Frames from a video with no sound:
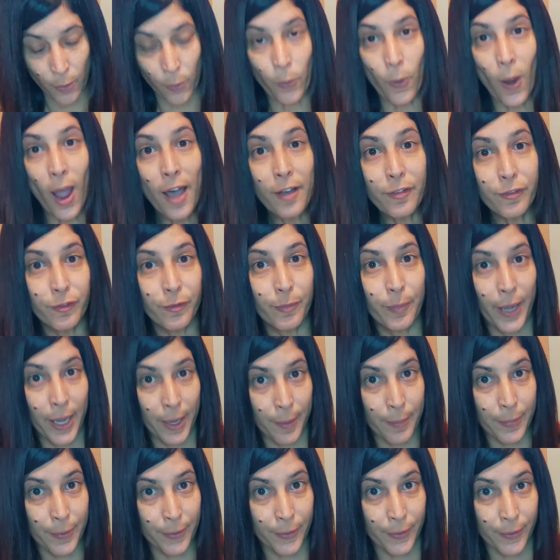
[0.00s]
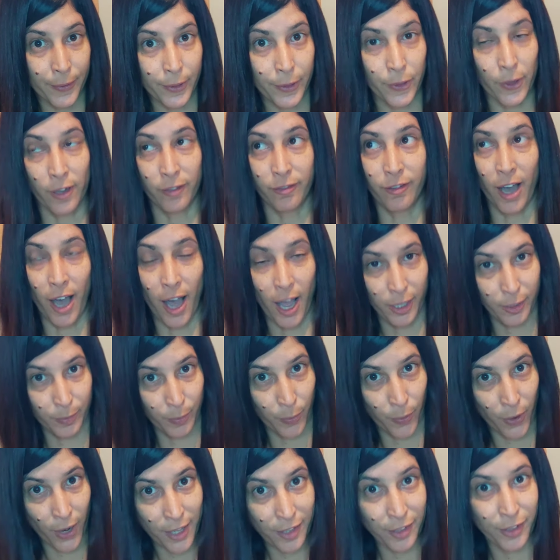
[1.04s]
Rough paper, you have
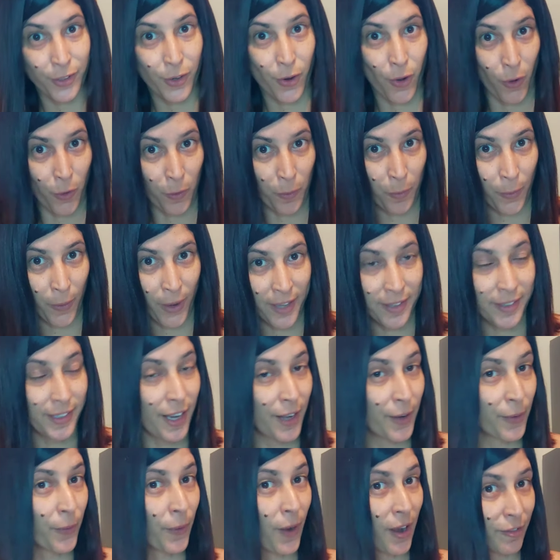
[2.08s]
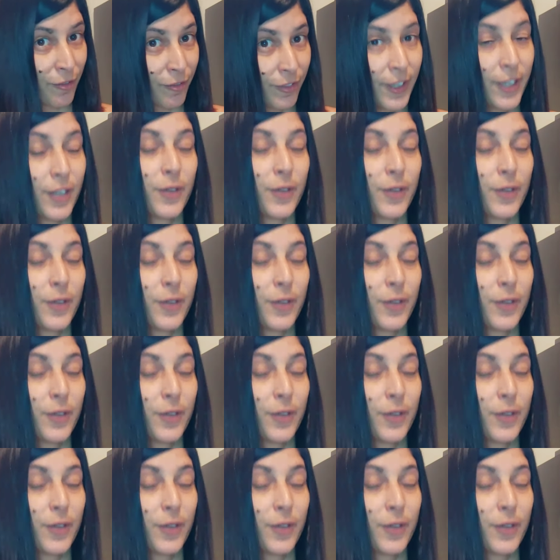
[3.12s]
hot pressed, cold pressed, and rough.